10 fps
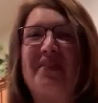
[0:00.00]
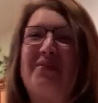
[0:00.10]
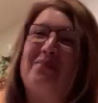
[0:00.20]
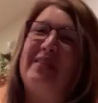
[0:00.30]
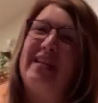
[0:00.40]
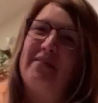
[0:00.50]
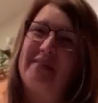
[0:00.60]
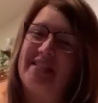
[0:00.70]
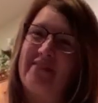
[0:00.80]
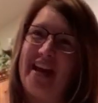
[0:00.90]
Me and
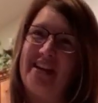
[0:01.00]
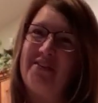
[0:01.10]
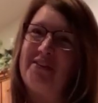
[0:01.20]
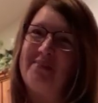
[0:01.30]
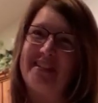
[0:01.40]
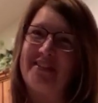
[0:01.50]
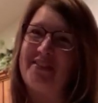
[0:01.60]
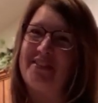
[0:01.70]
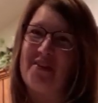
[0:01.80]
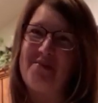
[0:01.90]
Miss Bonnie, we miss you
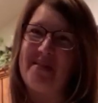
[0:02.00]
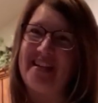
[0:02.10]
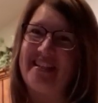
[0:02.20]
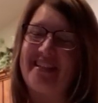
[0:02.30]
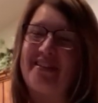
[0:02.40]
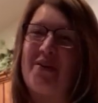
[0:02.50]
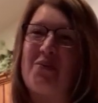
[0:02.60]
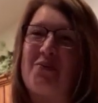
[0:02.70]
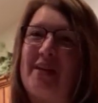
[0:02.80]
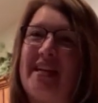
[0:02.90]
so much. So
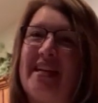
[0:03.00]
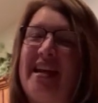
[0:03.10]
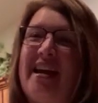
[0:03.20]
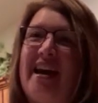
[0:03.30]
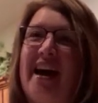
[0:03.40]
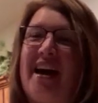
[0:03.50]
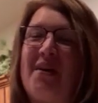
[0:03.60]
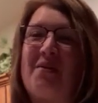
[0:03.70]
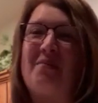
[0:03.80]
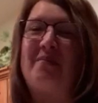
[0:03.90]
we
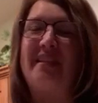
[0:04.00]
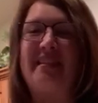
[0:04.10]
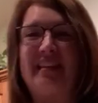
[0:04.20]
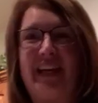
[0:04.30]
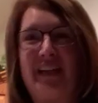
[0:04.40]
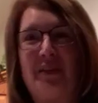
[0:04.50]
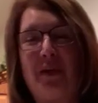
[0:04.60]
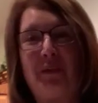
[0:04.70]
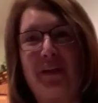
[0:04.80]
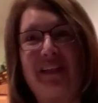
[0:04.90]
decided that
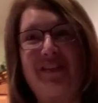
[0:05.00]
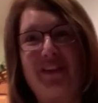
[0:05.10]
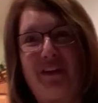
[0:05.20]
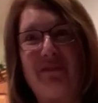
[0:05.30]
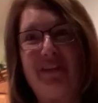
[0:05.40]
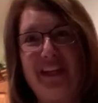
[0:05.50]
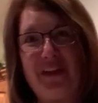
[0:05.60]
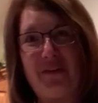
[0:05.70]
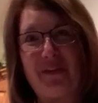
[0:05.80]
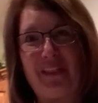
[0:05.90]
we're going to share a
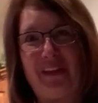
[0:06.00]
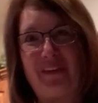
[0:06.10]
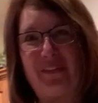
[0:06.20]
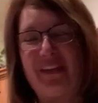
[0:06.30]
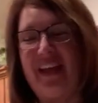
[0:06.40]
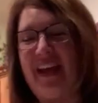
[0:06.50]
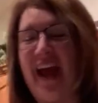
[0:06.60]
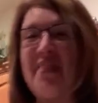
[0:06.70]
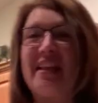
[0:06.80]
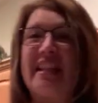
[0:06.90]
video with you.
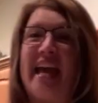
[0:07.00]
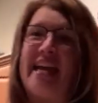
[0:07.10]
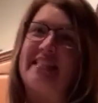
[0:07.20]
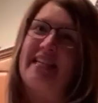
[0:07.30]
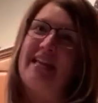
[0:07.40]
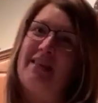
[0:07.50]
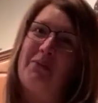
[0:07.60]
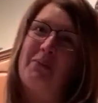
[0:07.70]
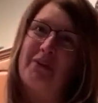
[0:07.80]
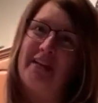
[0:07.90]
On the last night that we
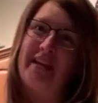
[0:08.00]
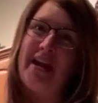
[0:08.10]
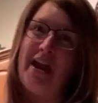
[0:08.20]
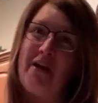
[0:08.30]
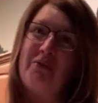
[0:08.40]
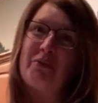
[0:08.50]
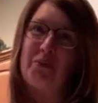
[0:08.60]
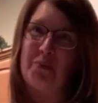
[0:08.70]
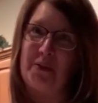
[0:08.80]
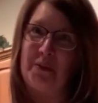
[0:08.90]
were going to have
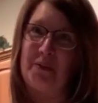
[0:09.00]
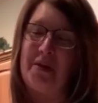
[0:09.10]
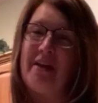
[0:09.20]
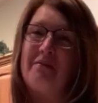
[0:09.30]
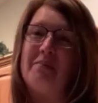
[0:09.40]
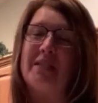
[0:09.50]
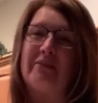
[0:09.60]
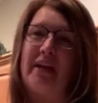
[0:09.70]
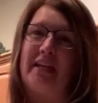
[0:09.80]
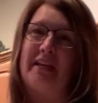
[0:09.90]
crew, Miss
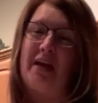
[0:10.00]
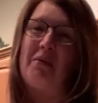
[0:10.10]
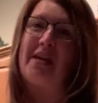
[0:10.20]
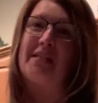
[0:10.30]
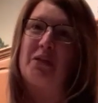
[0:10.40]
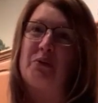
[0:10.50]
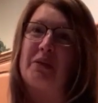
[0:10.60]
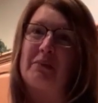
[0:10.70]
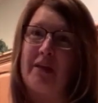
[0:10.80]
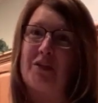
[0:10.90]
Bonnie and I wanted to do a
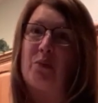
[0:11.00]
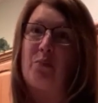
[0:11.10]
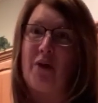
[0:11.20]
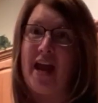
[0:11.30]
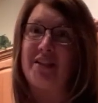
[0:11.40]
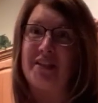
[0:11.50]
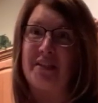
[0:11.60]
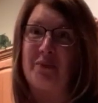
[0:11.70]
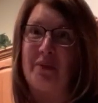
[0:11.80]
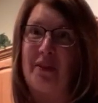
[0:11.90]
special
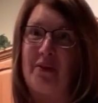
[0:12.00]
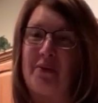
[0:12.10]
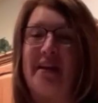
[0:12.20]
project with you.